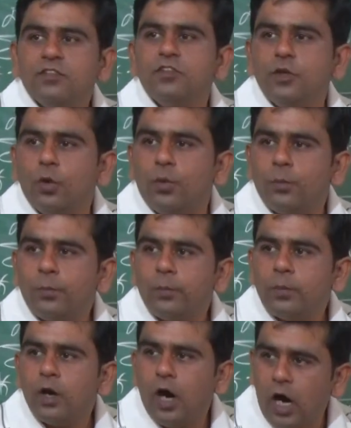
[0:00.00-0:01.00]
0
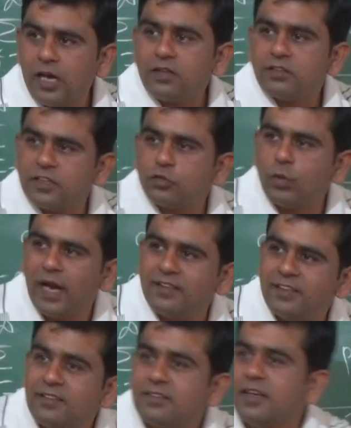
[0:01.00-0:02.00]
or this noise is